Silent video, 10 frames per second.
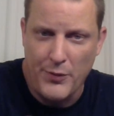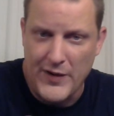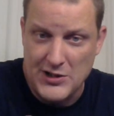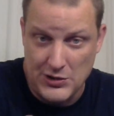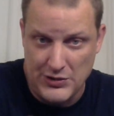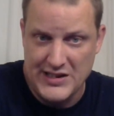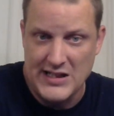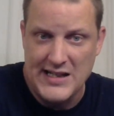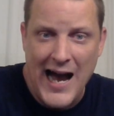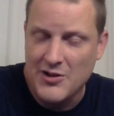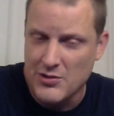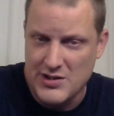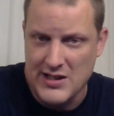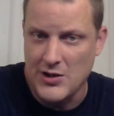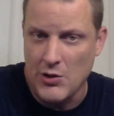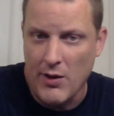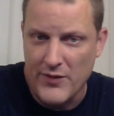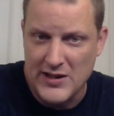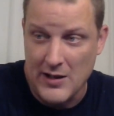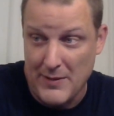professionals, the doctors, didn't know
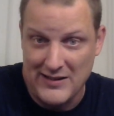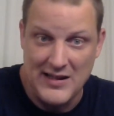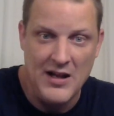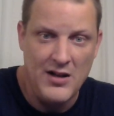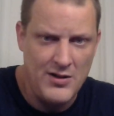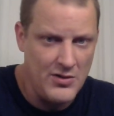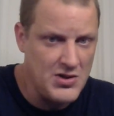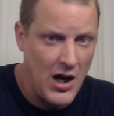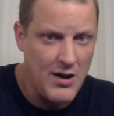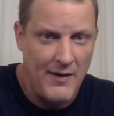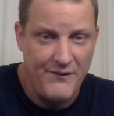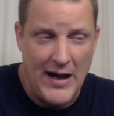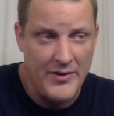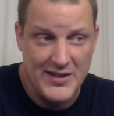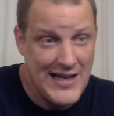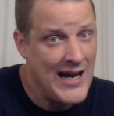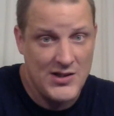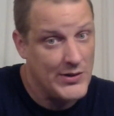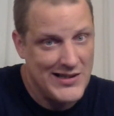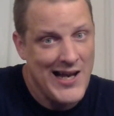everything about. You know, they talk about follow the
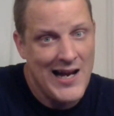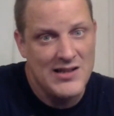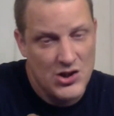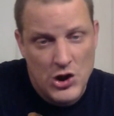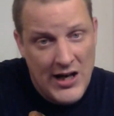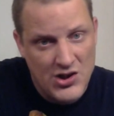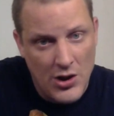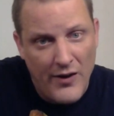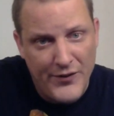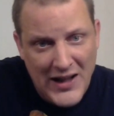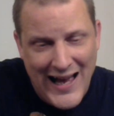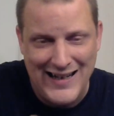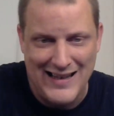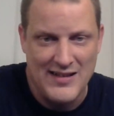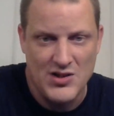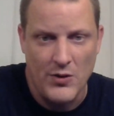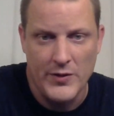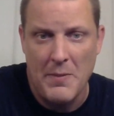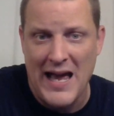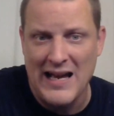science. Well, the science has changed an awful lot on this over
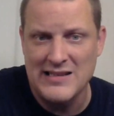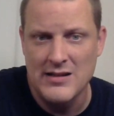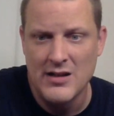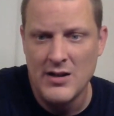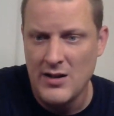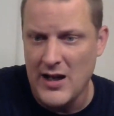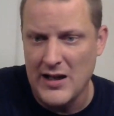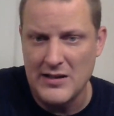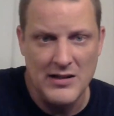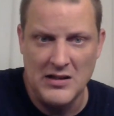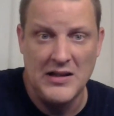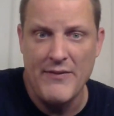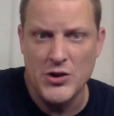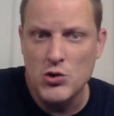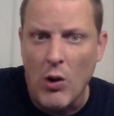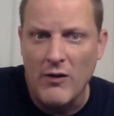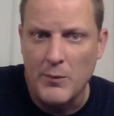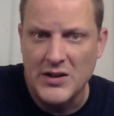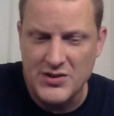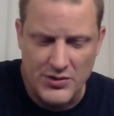the past 11, 12
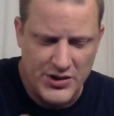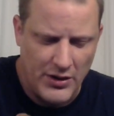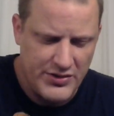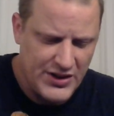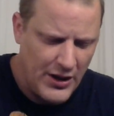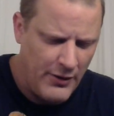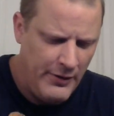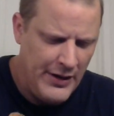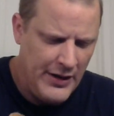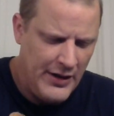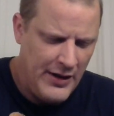months or so. So